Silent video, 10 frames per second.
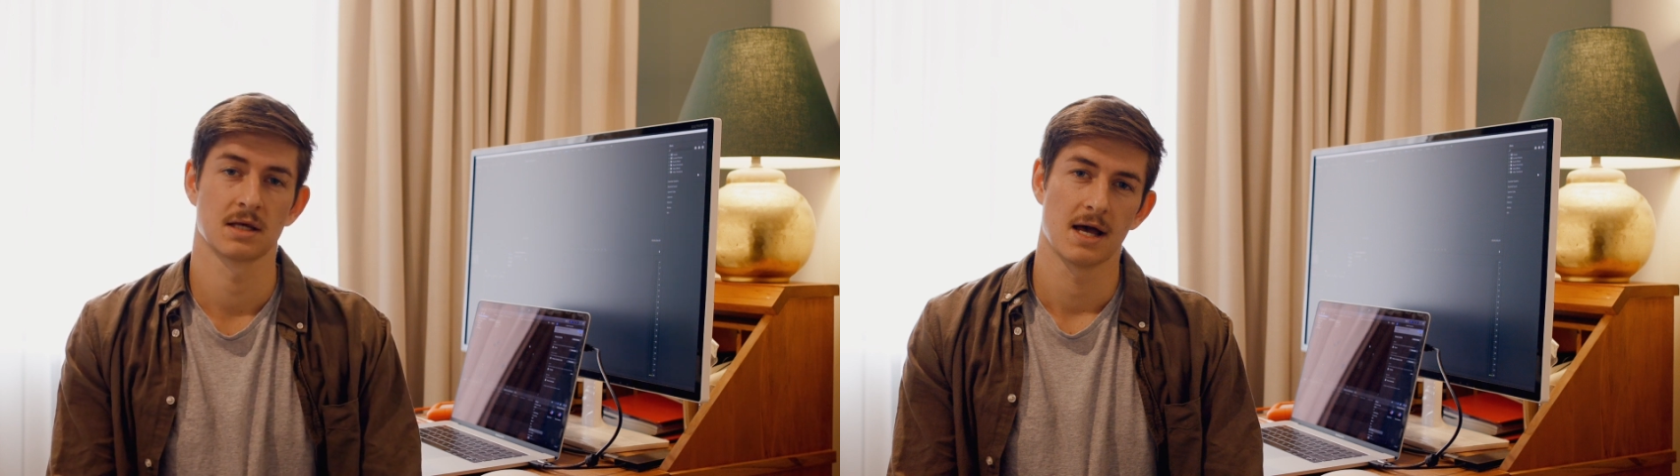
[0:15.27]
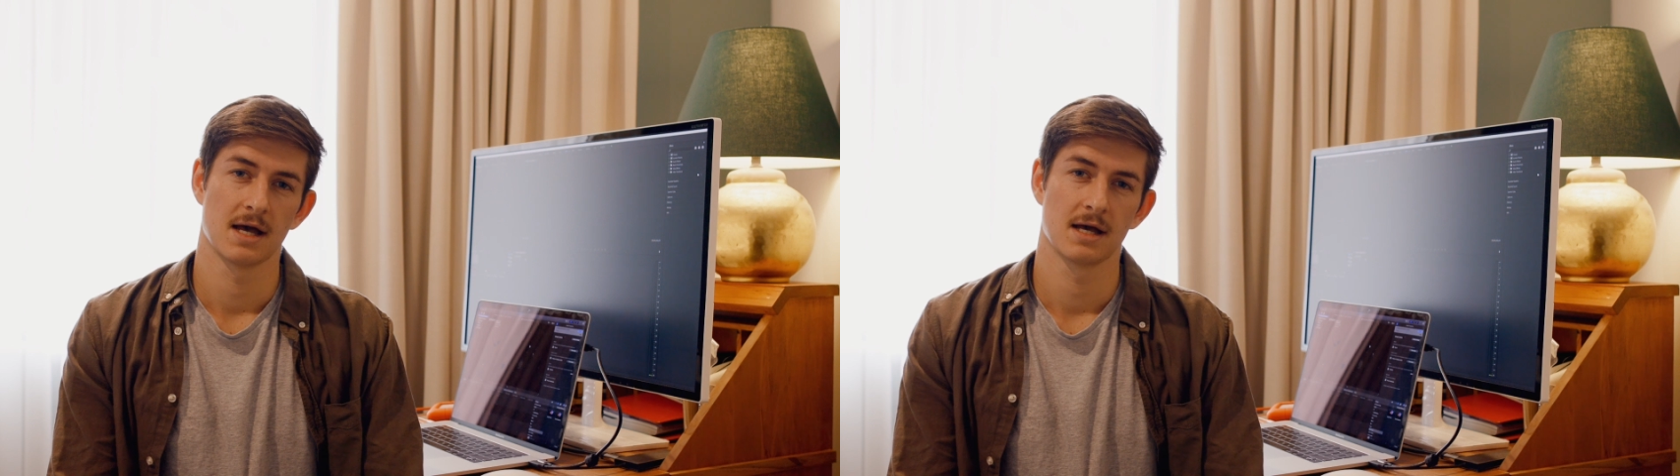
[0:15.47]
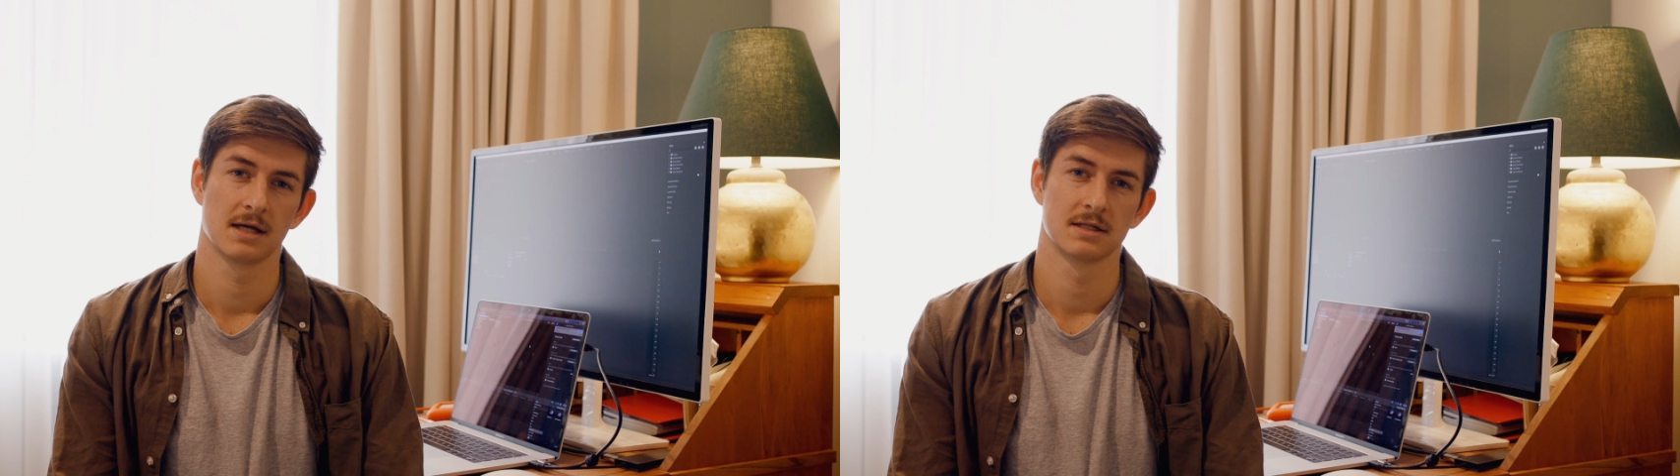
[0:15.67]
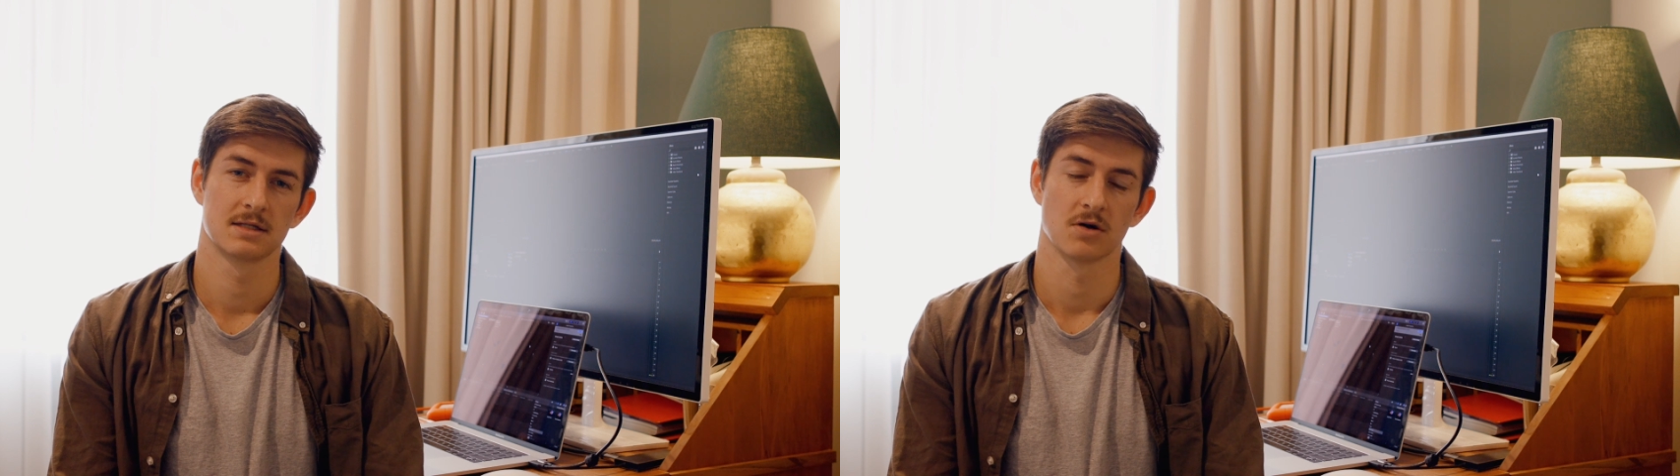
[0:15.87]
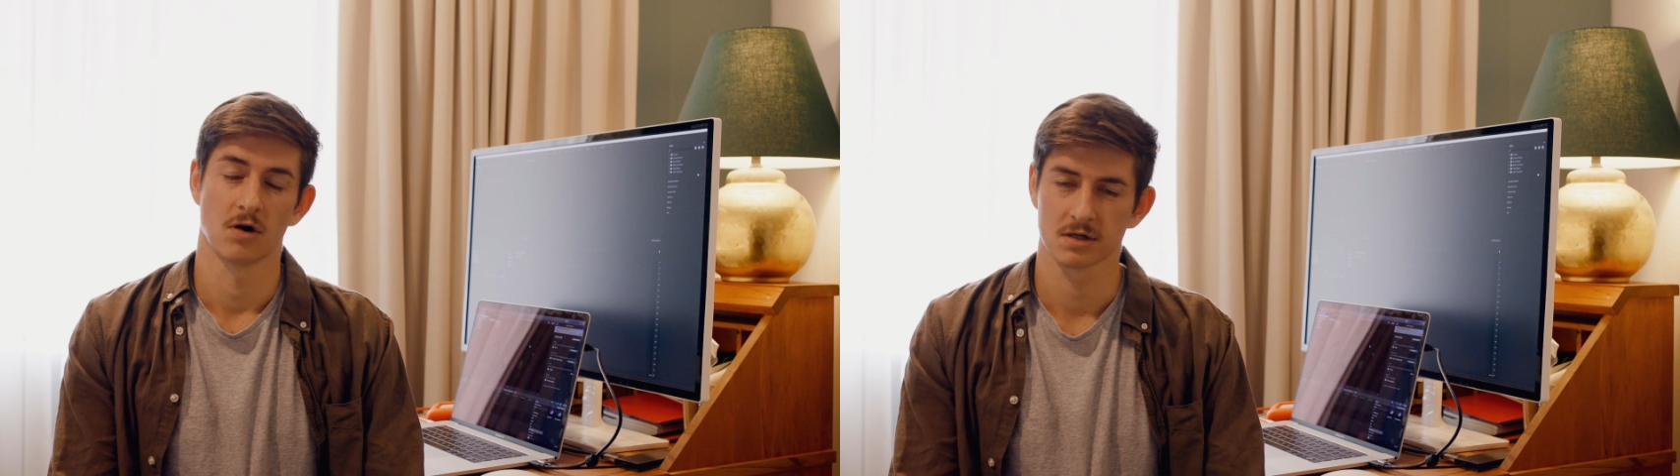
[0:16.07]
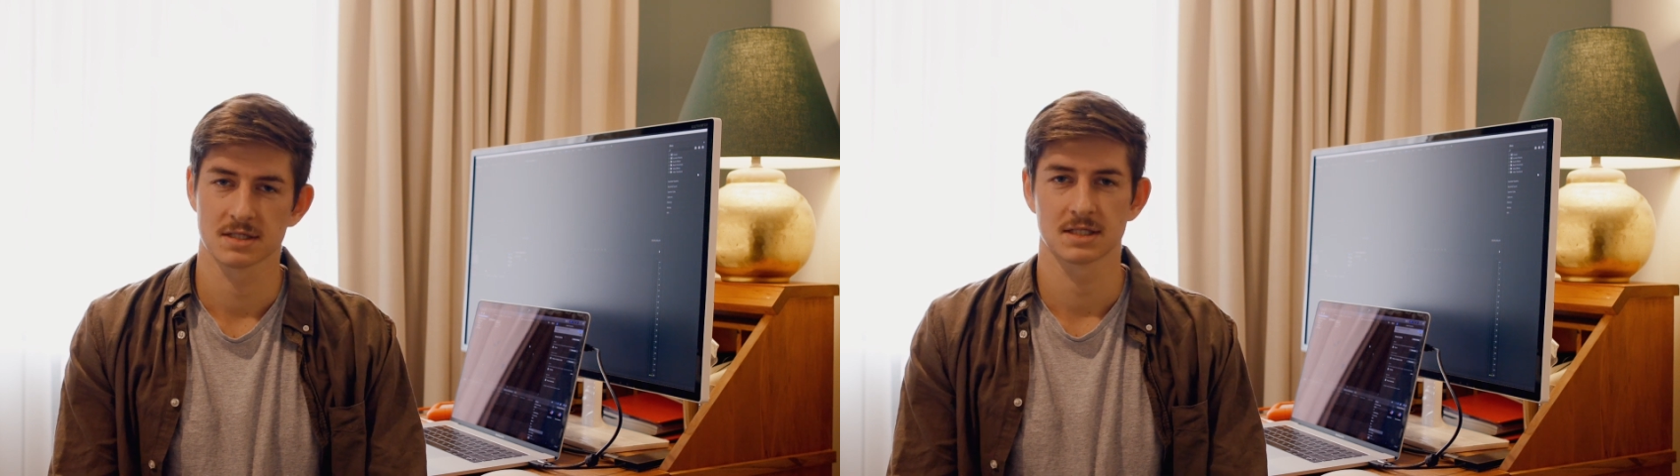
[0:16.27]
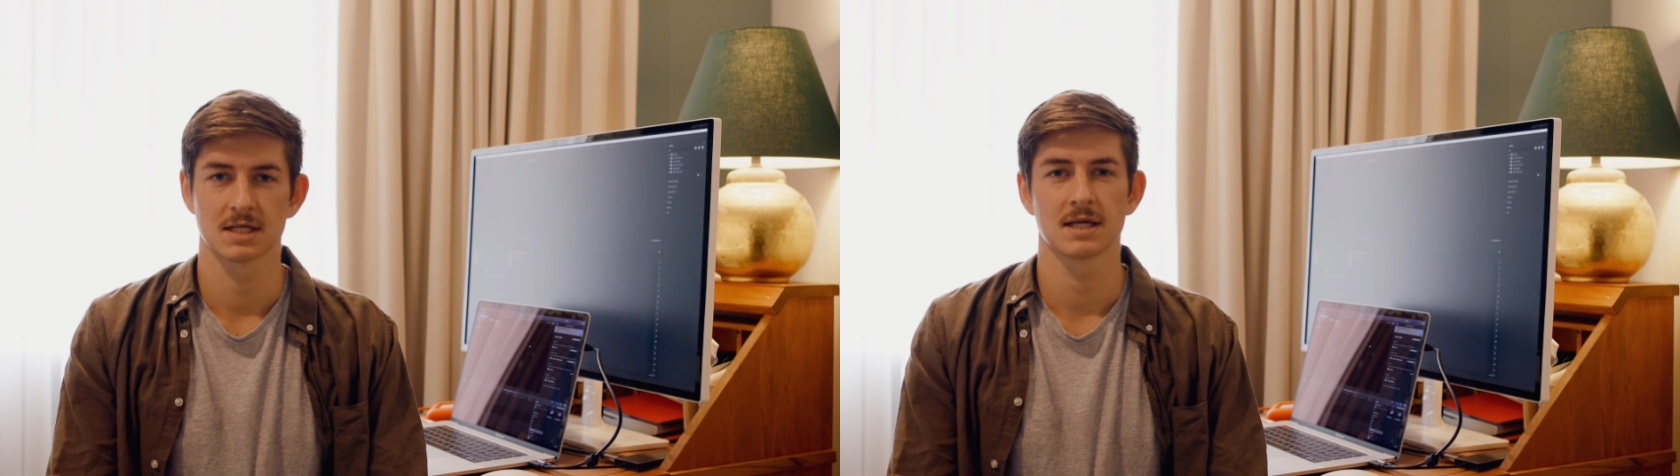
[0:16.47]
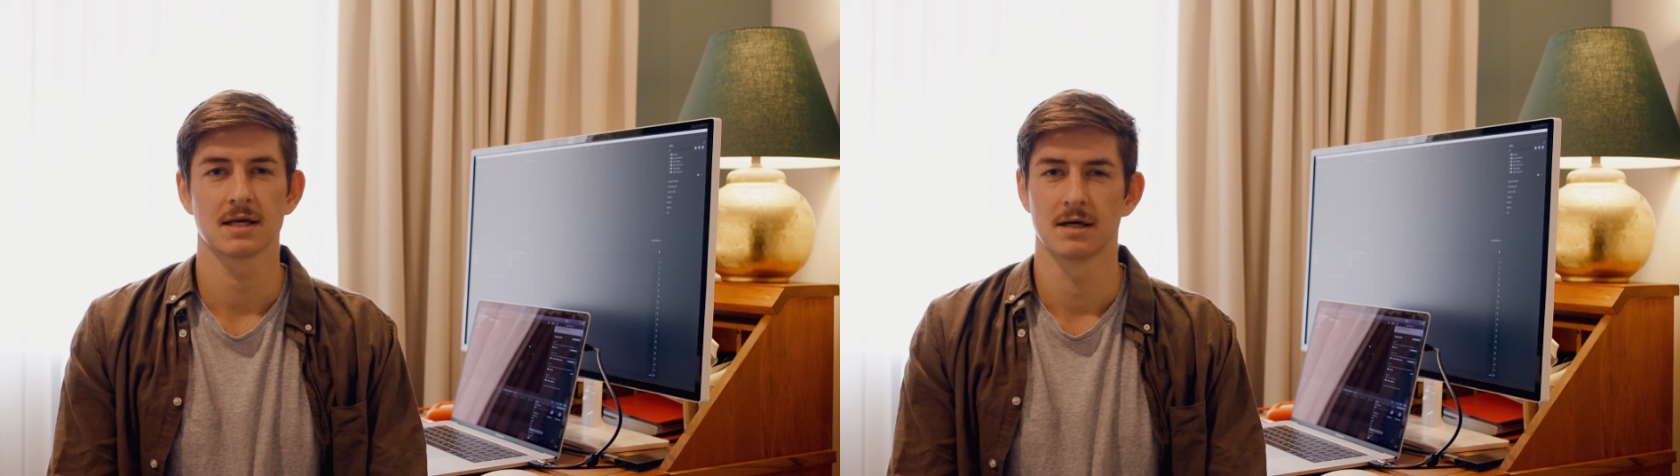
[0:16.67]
and honestly